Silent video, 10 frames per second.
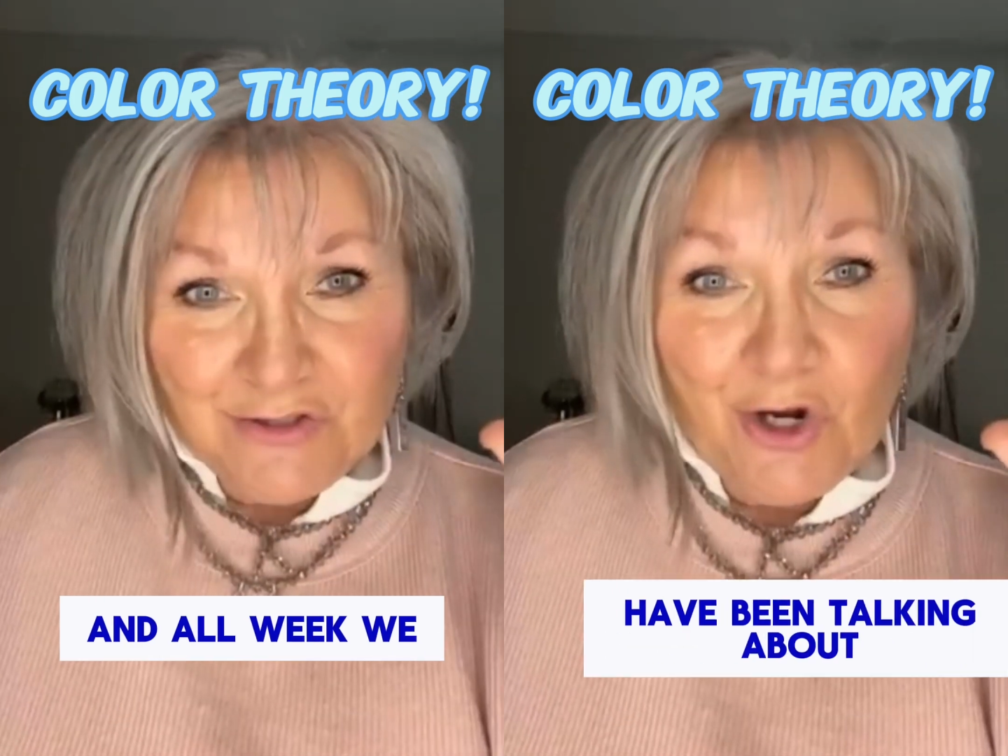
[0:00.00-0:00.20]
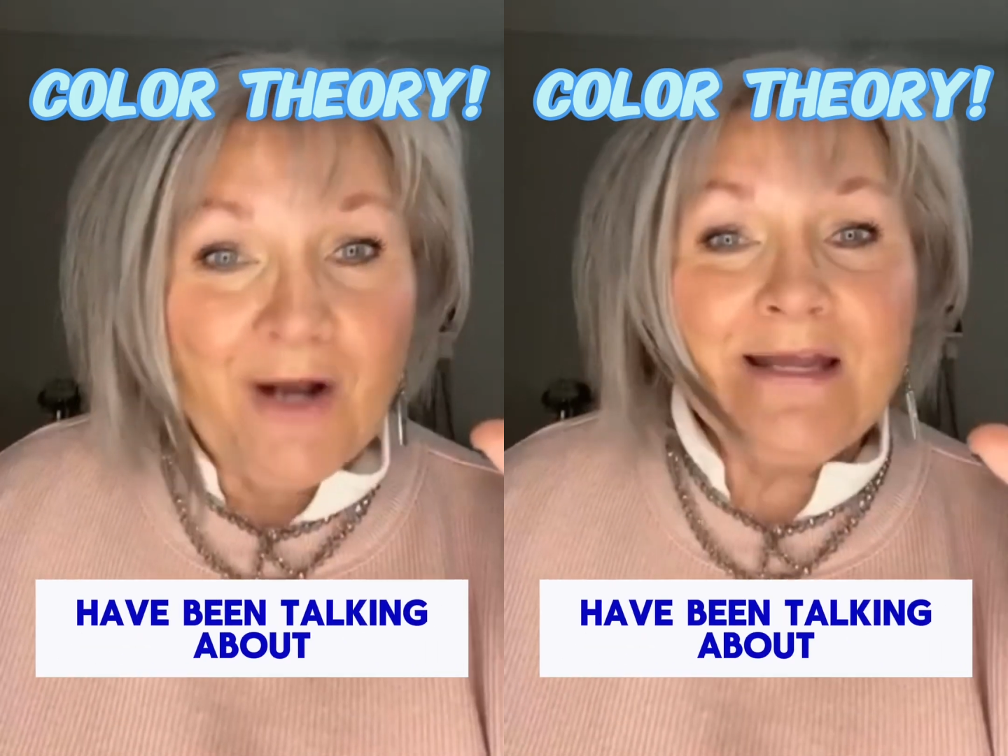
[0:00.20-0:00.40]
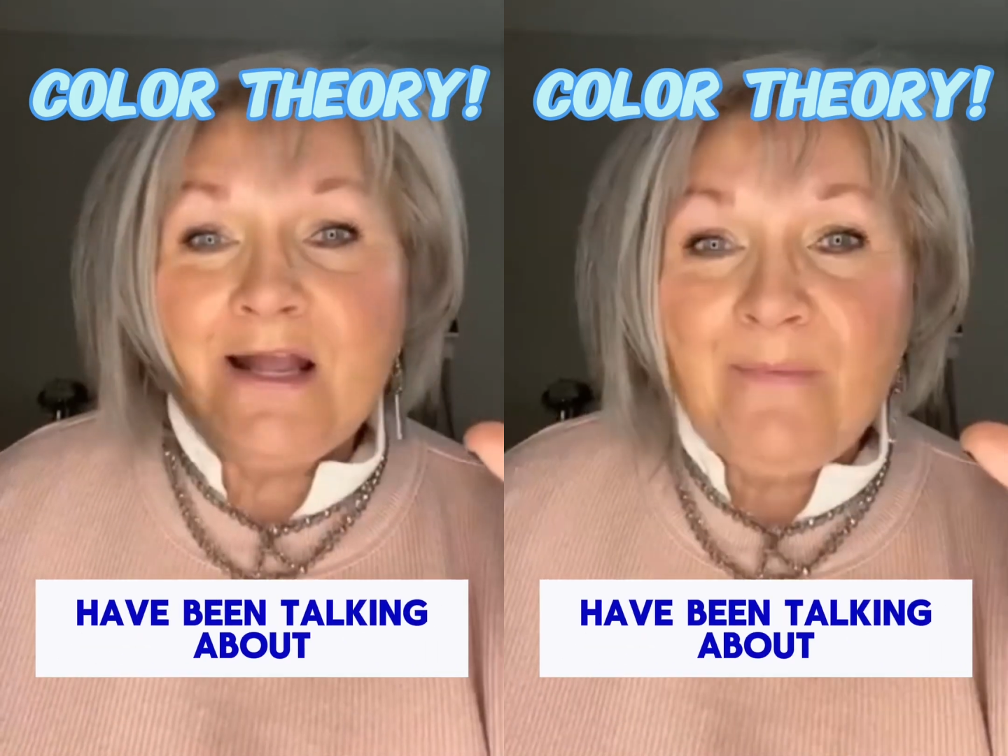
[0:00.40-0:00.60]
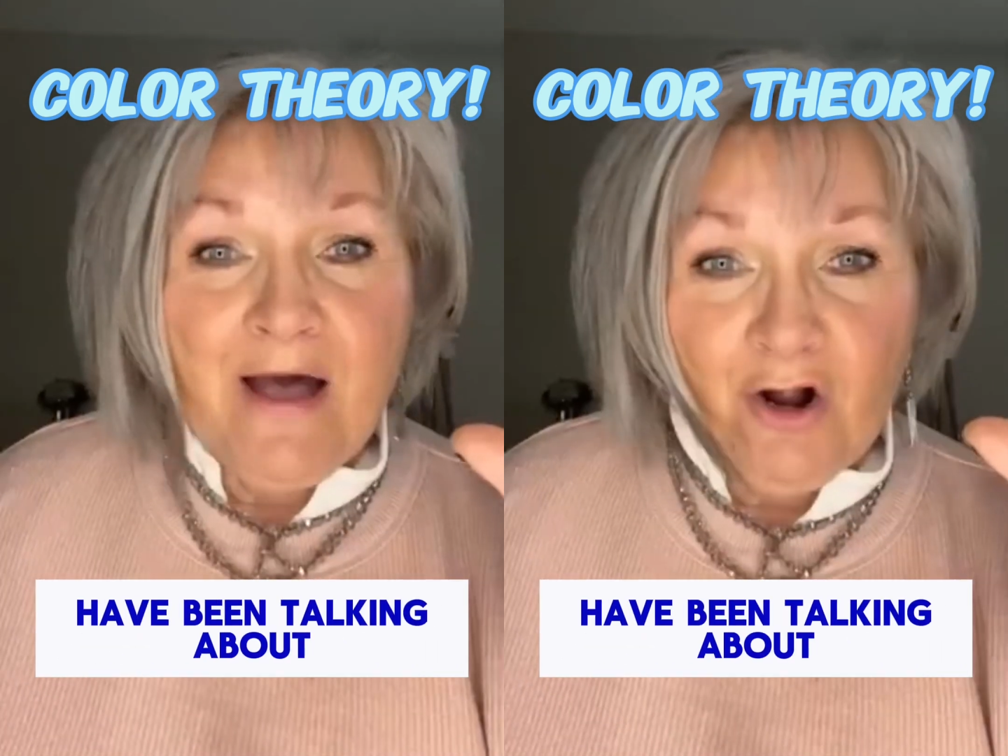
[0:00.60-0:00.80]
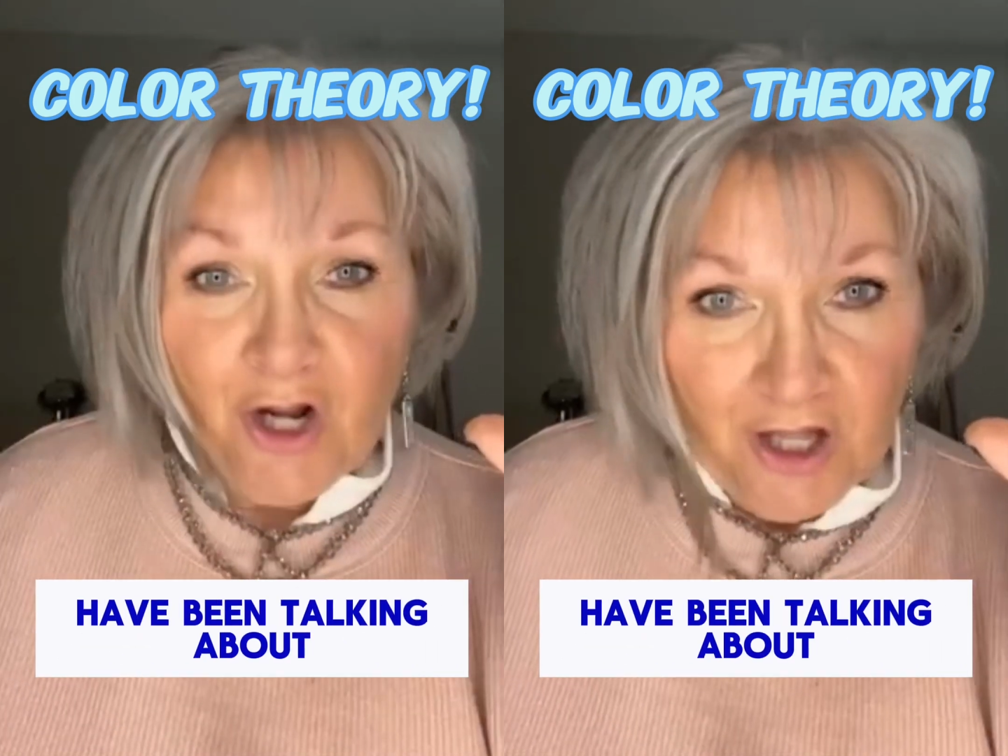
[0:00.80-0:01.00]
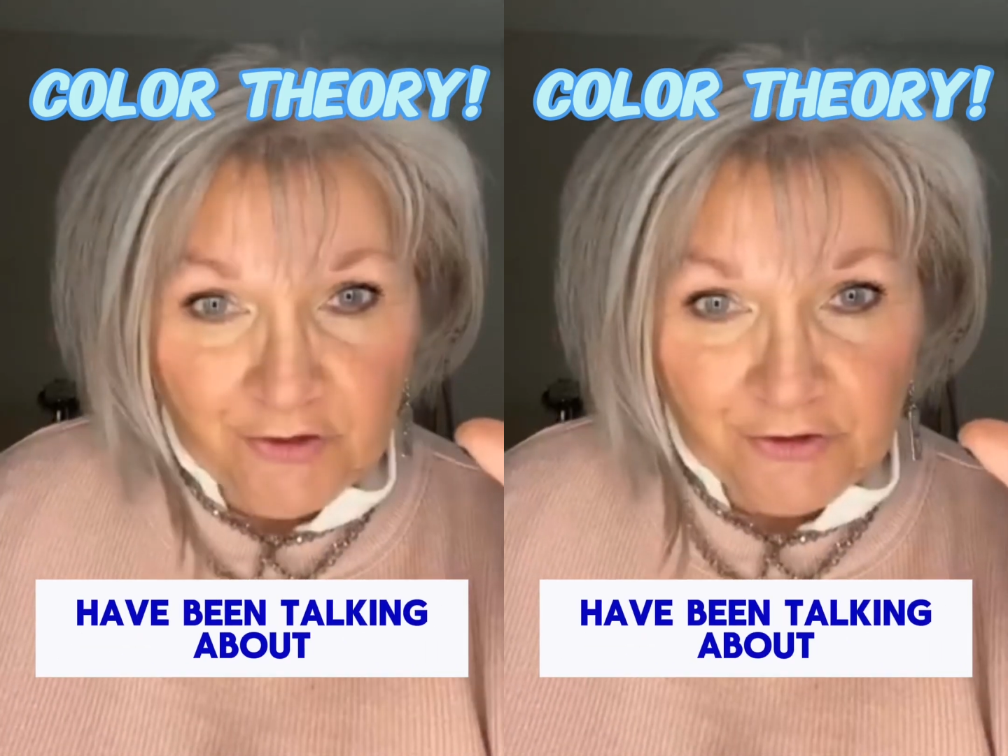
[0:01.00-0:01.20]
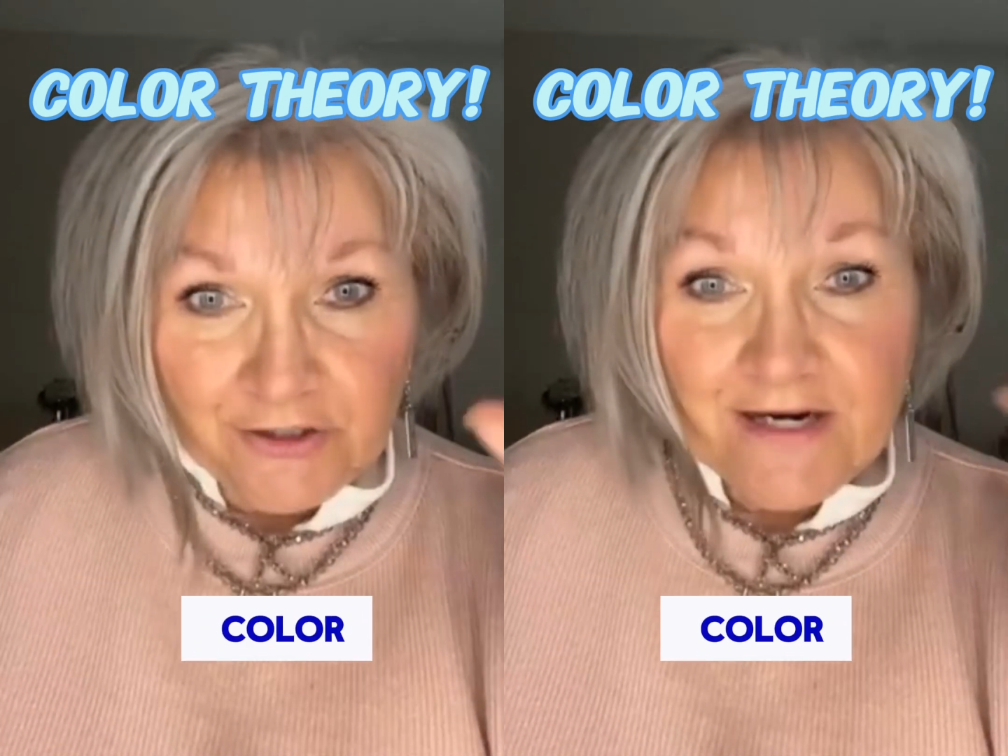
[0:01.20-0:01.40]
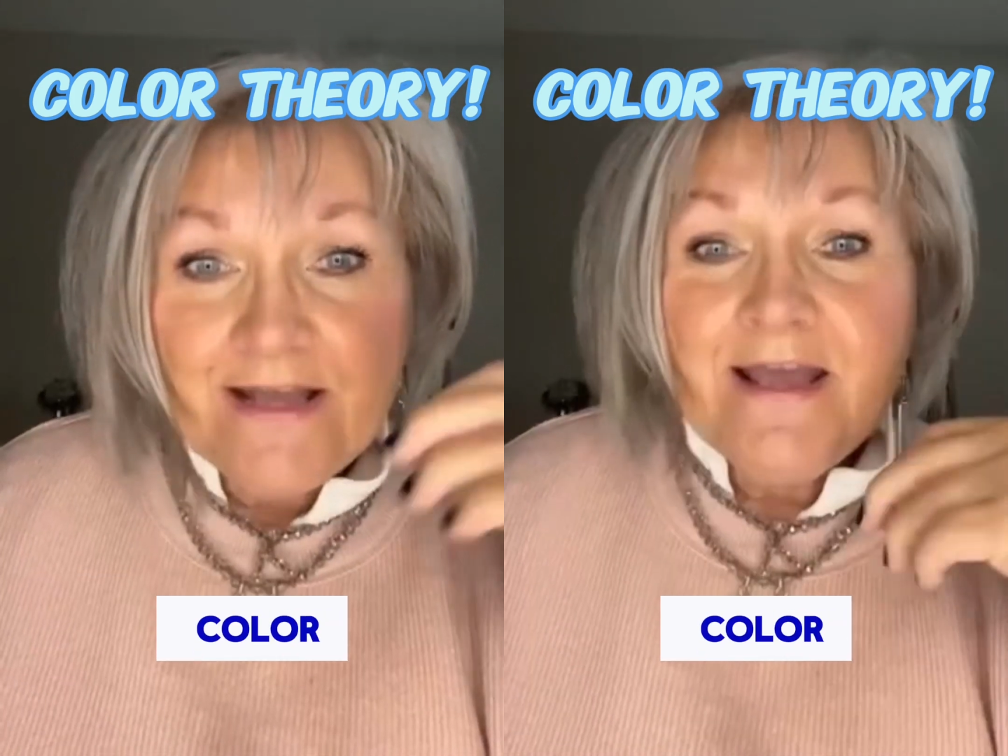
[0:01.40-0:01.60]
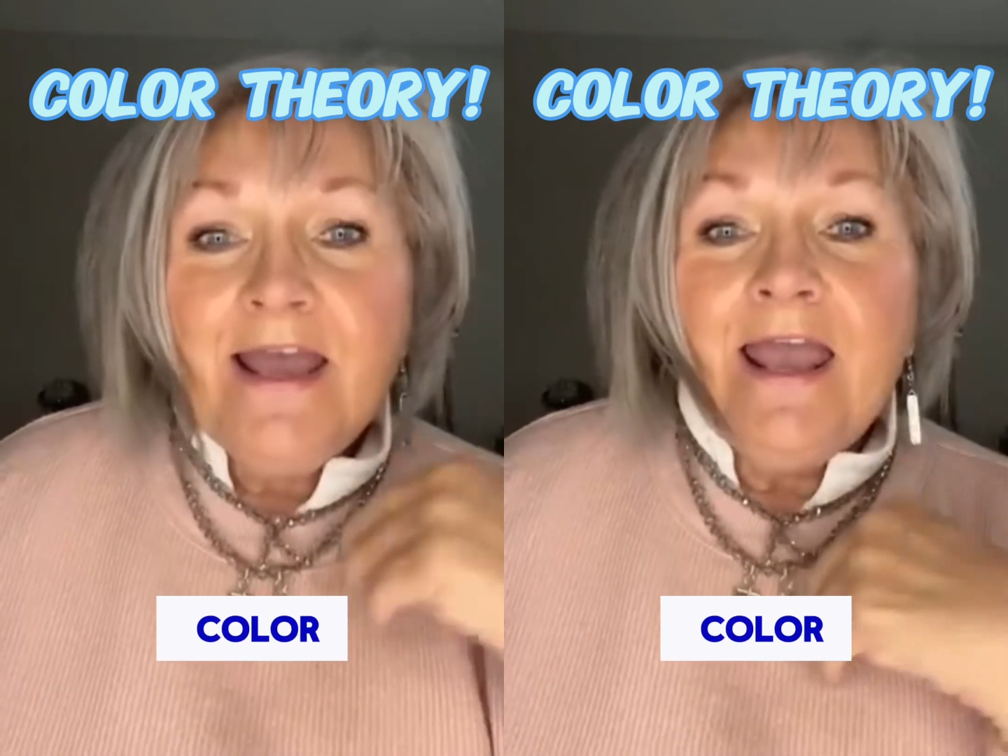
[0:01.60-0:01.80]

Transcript: been talking about color